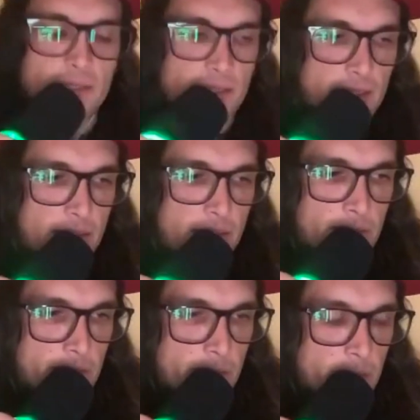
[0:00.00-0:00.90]

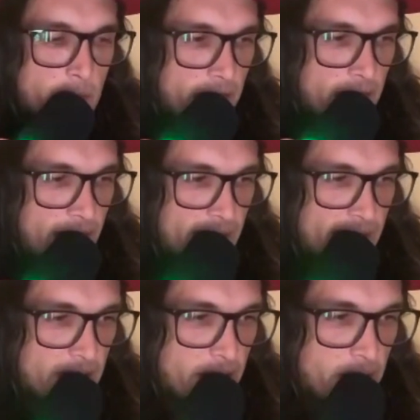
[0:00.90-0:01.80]

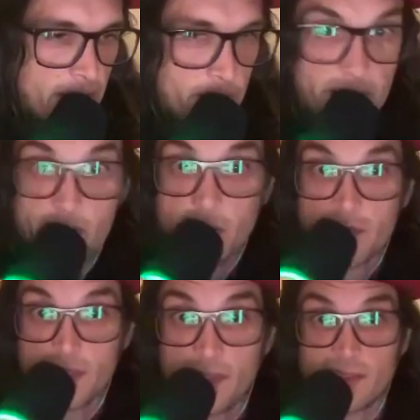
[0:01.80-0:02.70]
But it's been 2
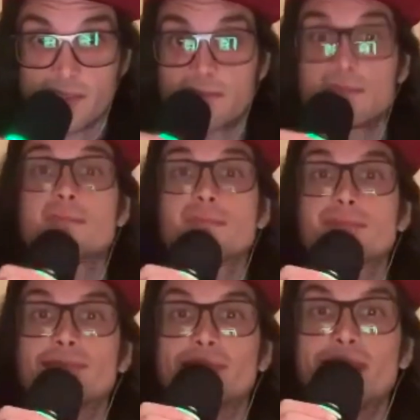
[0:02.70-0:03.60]
years.
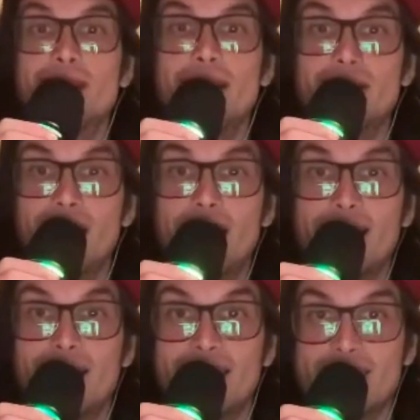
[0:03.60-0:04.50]
A
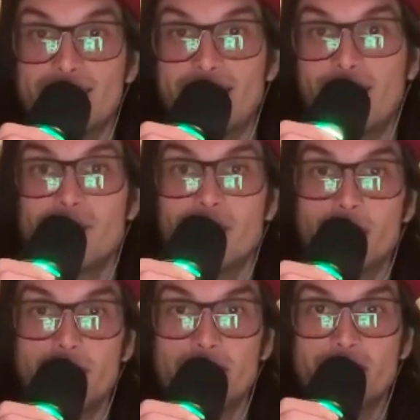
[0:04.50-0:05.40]
lot has happened to
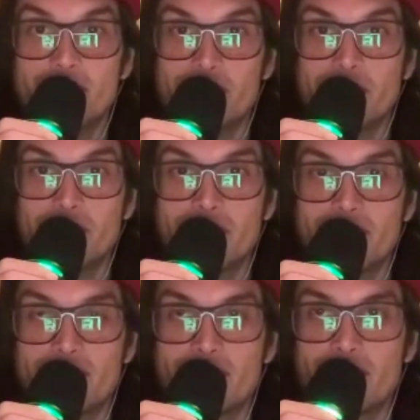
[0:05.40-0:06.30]
me in 2 years.
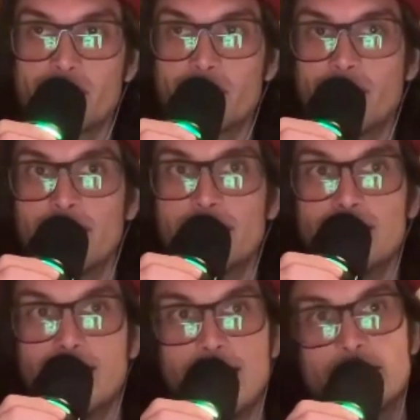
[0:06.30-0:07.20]
So
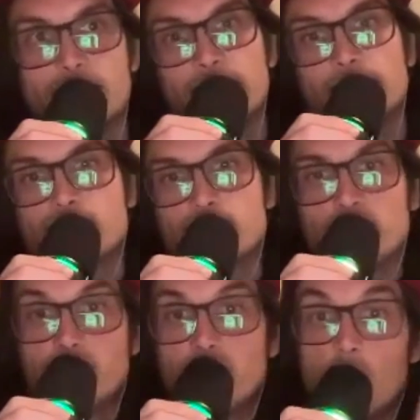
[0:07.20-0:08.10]
that's sort
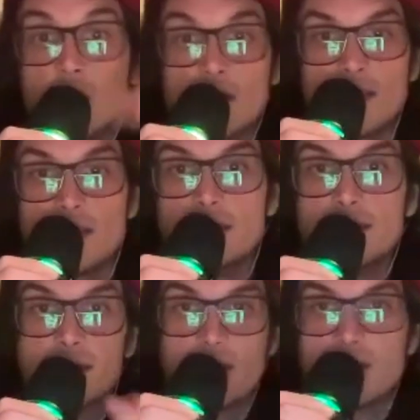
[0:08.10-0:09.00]
of all
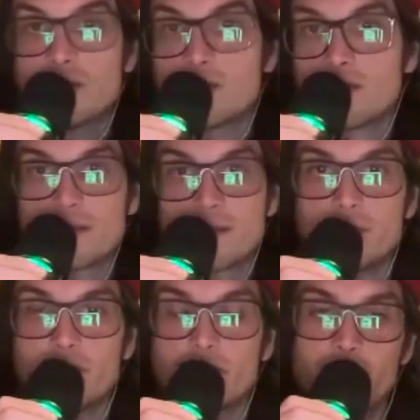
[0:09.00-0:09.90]
in the
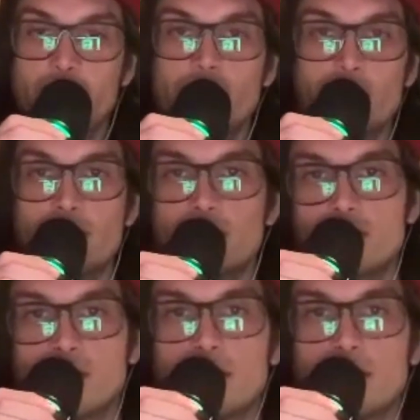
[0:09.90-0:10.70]
ecosystem of the music.